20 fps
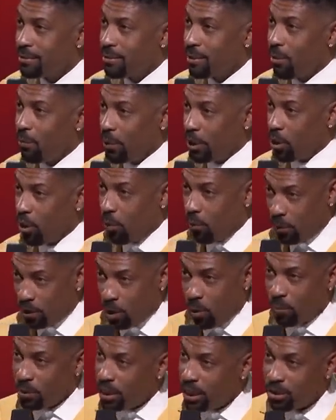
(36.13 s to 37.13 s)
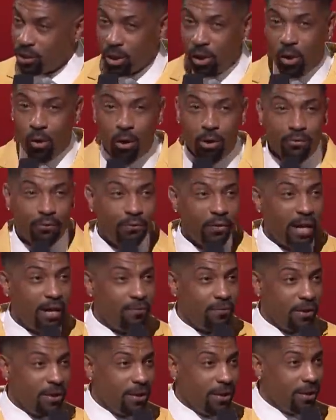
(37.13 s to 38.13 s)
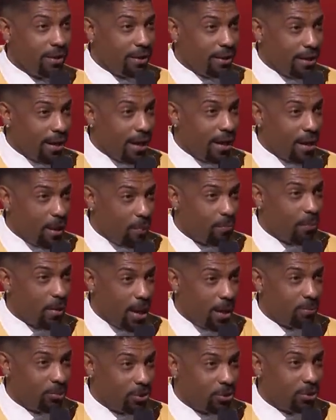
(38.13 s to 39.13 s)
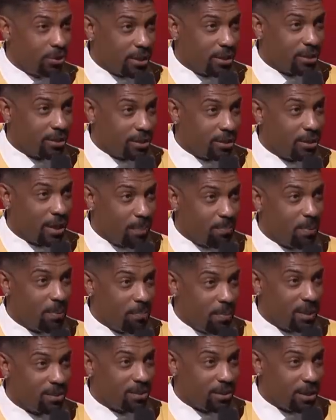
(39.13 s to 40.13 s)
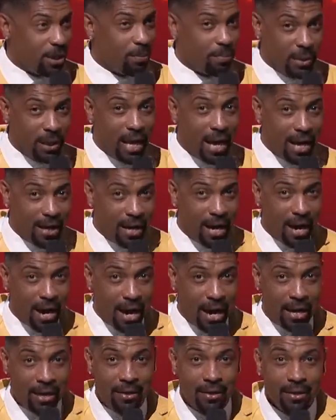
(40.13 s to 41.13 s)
And we're gonna need the Lord's favor in here tonight, I promise you, because I'm gonna be messing up a lot, all right?